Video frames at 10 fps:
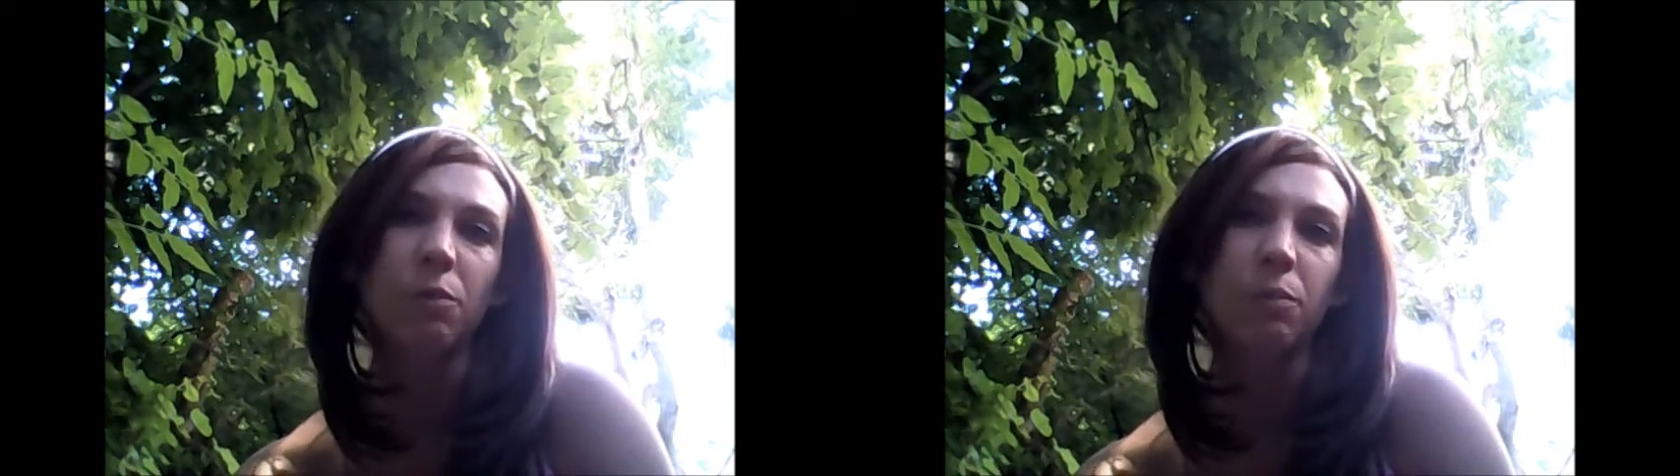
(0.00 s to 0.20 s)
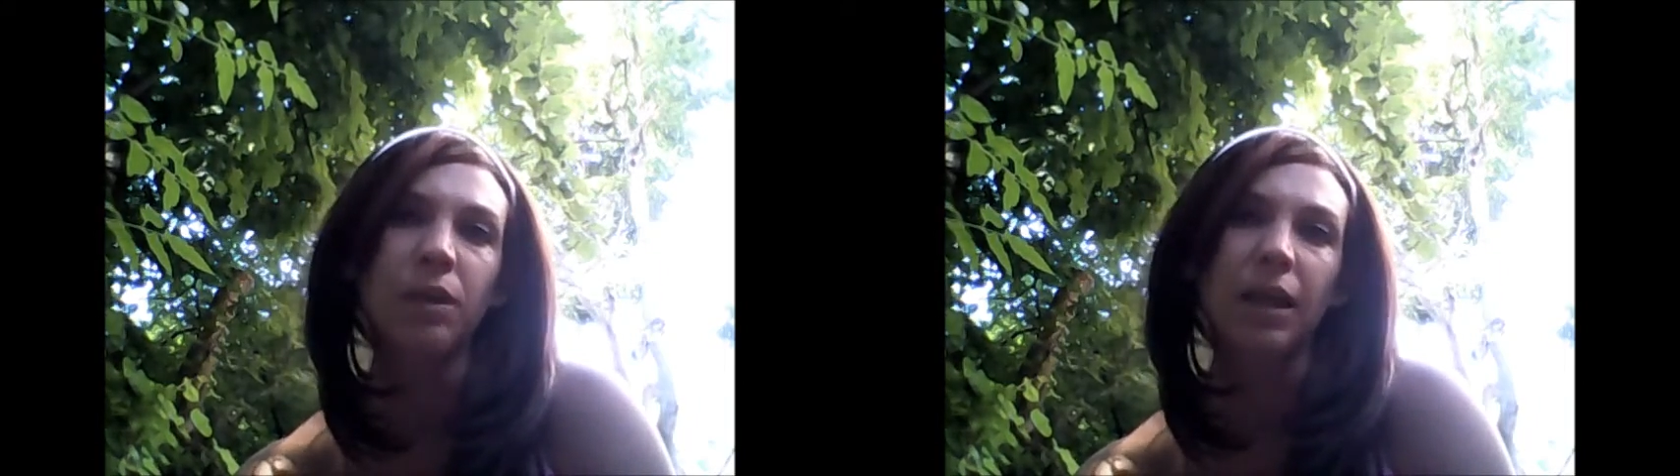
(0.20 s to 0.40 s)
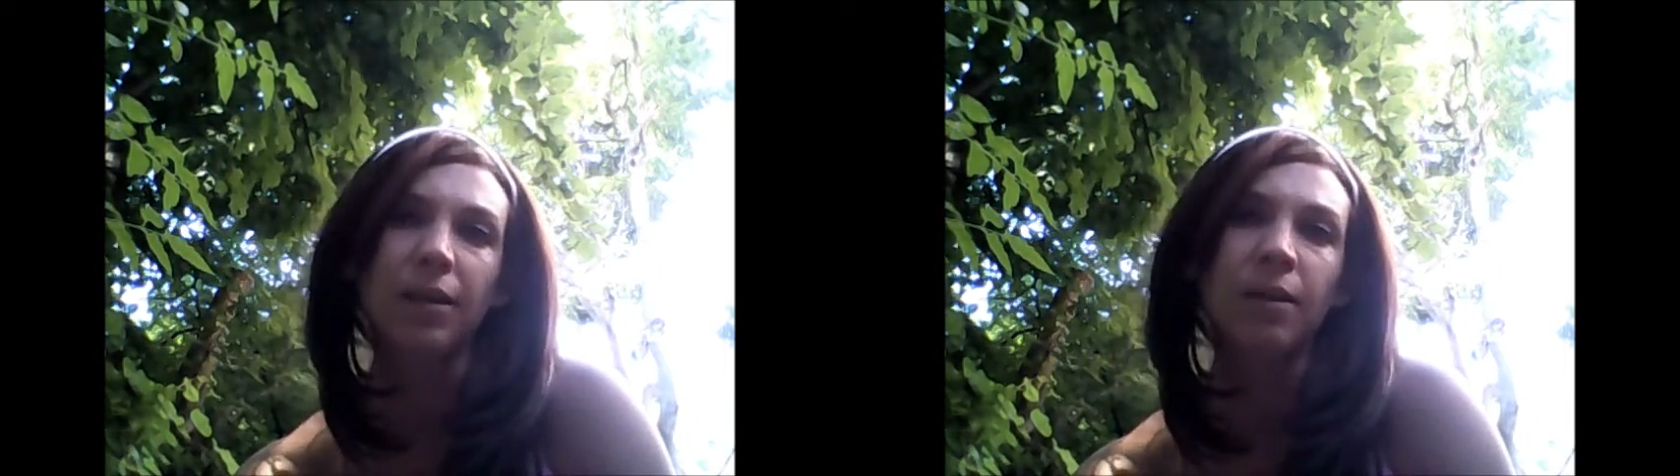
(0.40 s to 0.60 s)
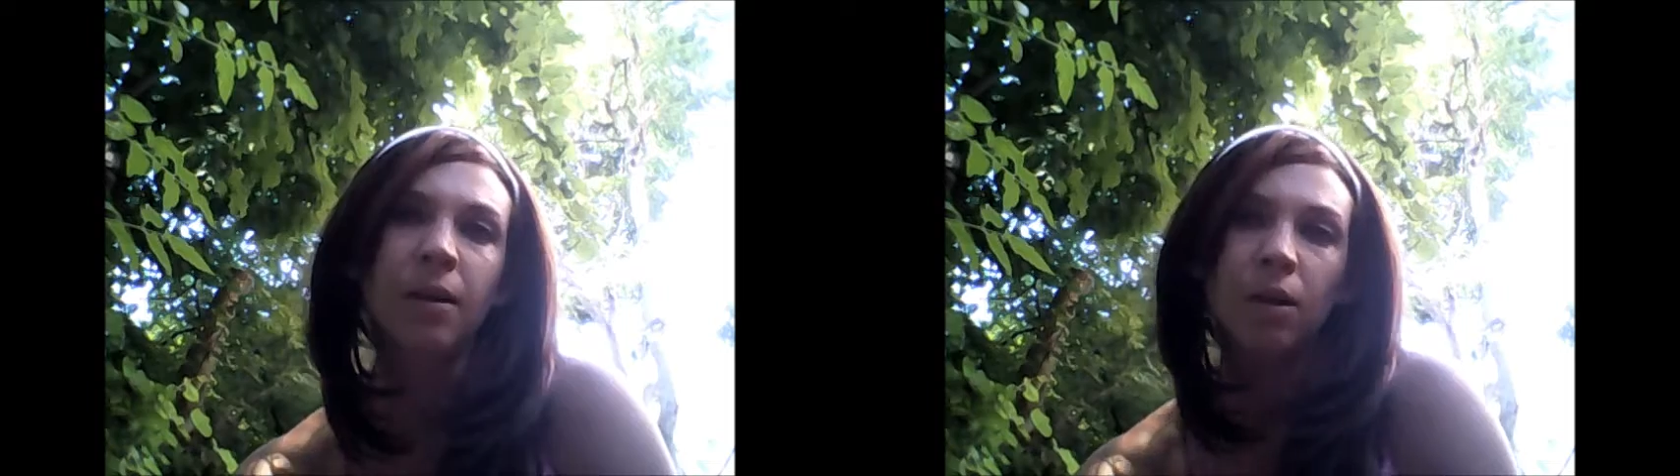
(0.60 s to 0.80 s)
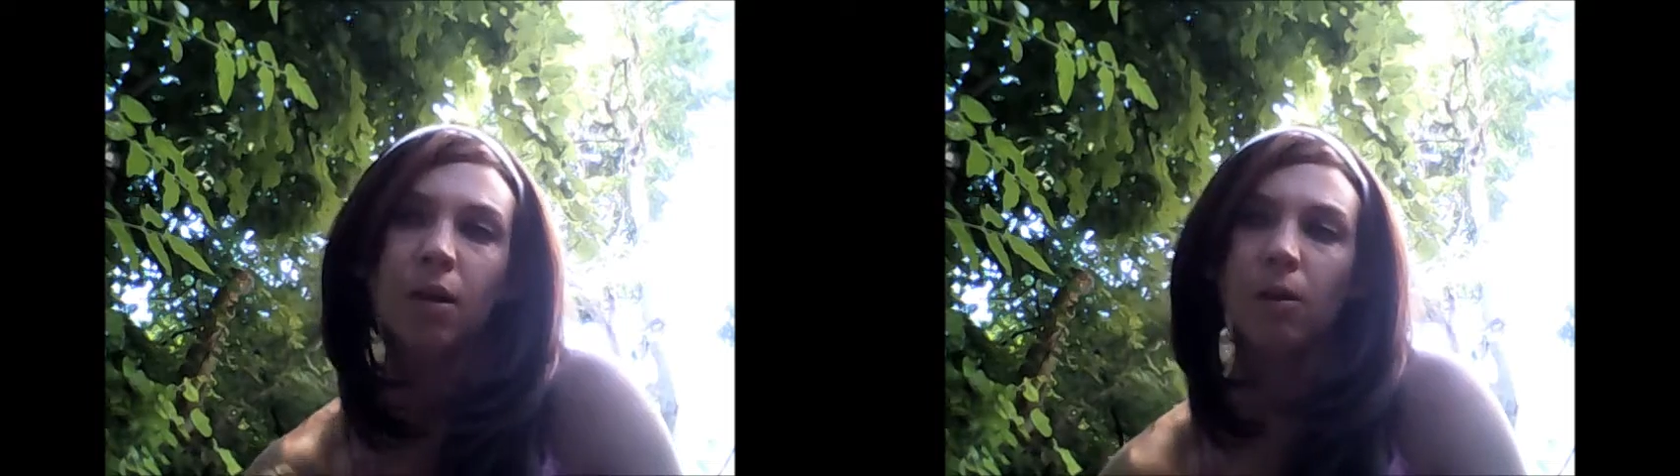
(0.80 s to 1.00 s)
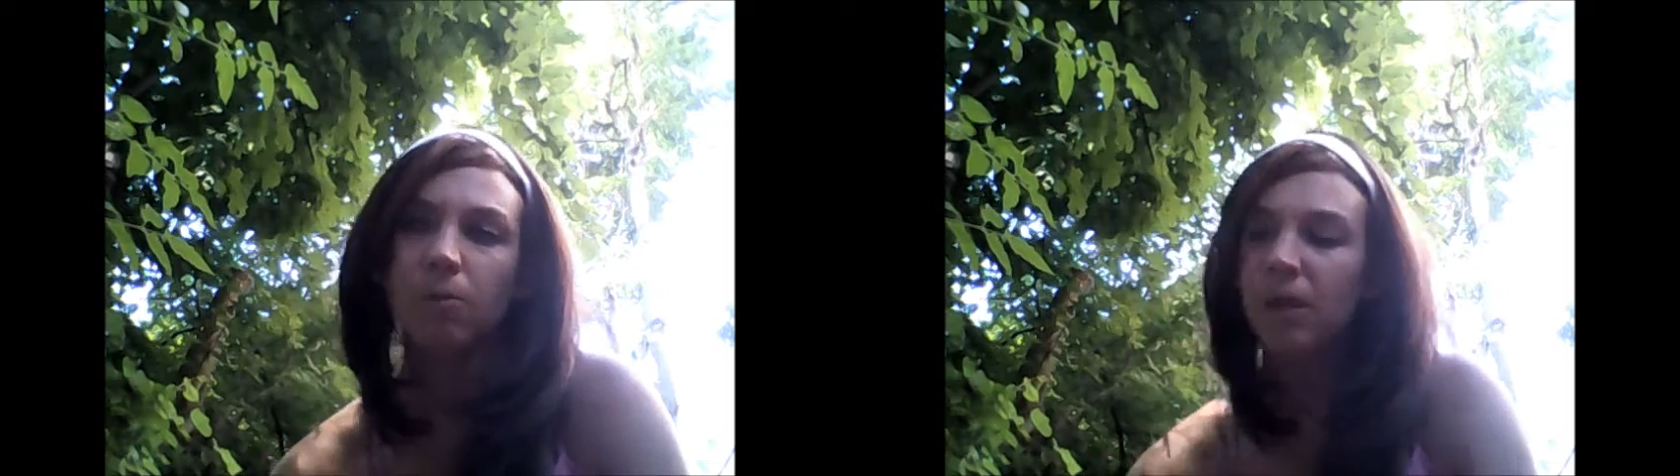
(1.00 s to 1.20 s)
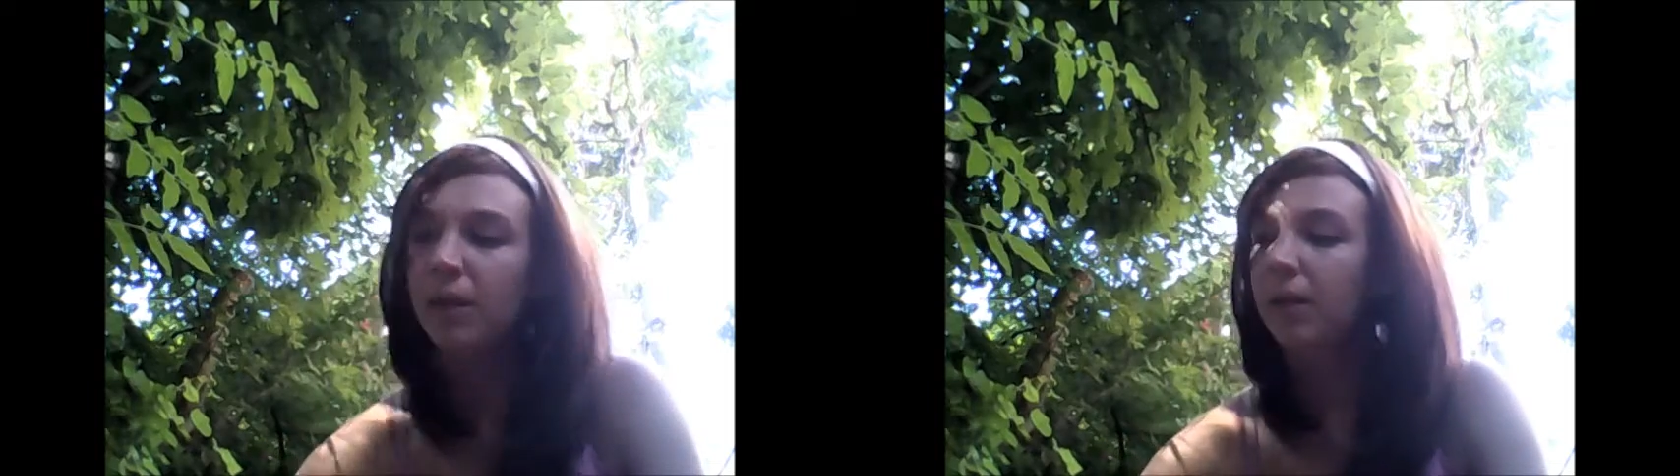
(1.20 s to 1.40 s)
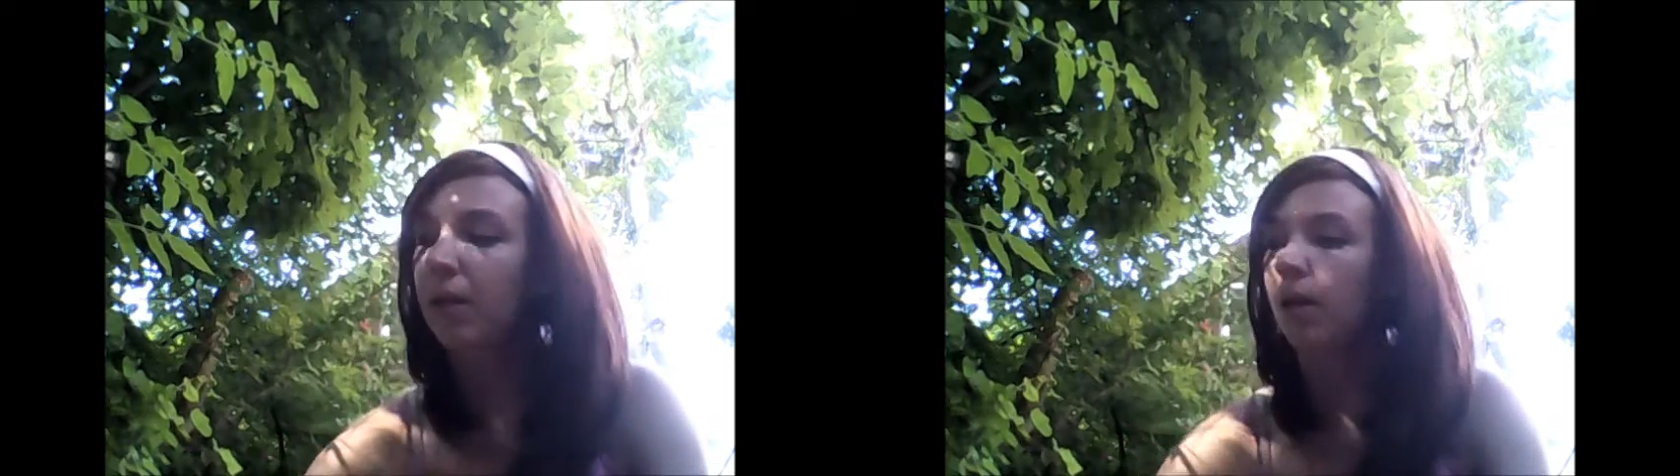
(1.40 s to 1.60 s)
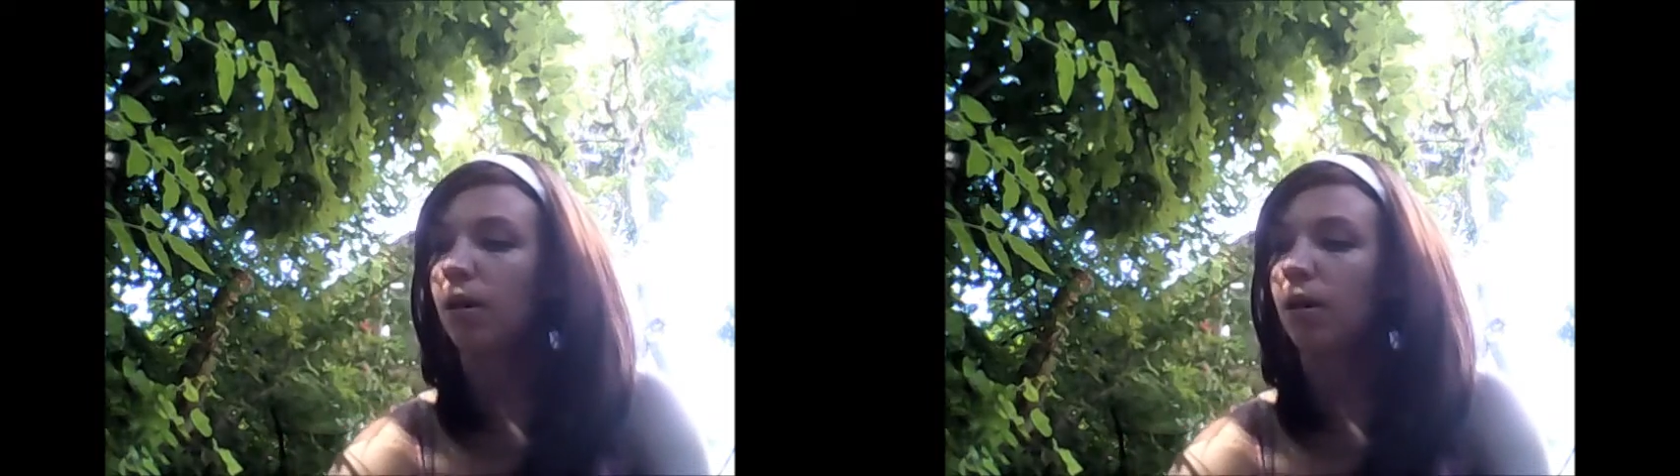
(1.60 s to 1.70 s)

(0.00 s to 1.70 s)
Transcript: your plant, all right?